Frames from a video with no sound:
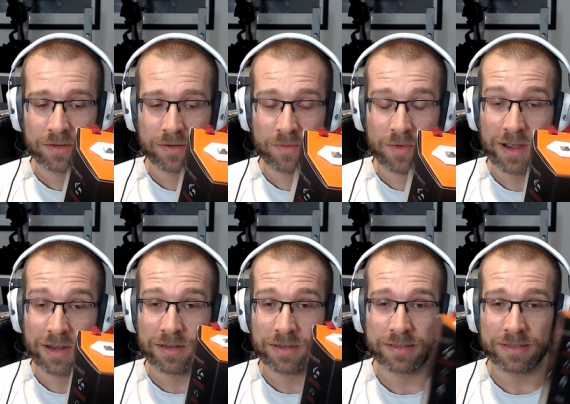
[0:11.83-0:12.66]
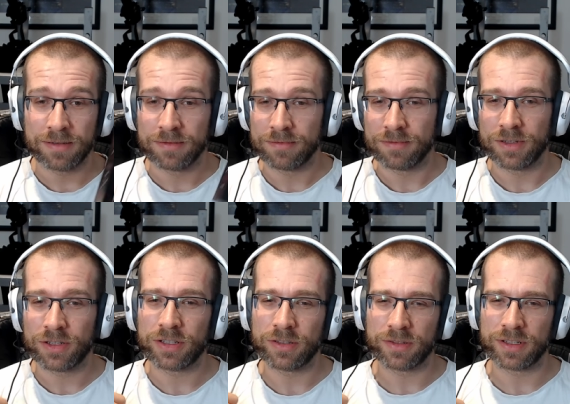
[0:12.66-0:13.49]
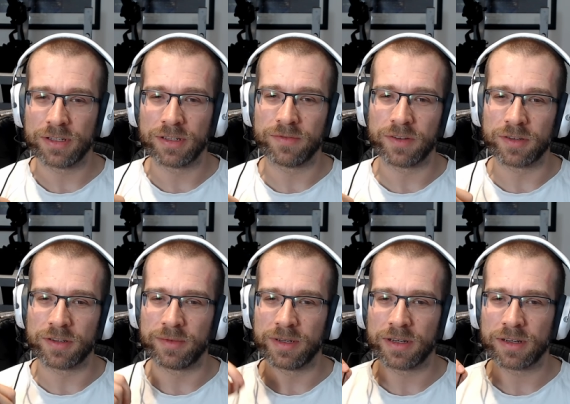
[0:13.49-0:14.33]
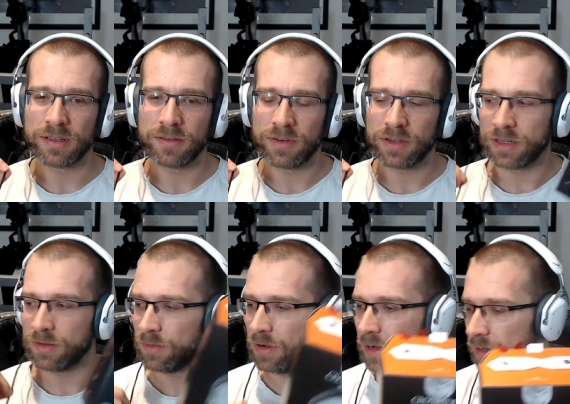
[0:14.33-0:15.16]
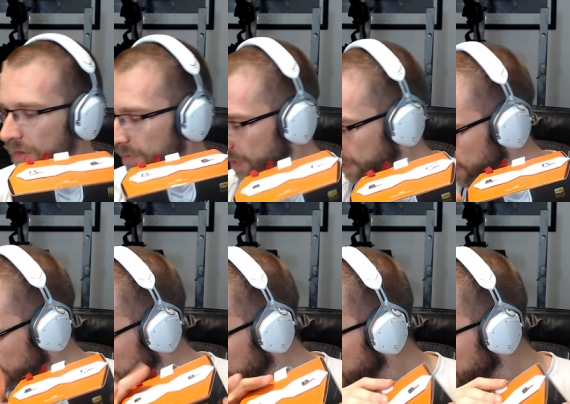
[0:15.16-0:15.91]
wireless, which you'll see in a minute because I'm actually wired at the moment.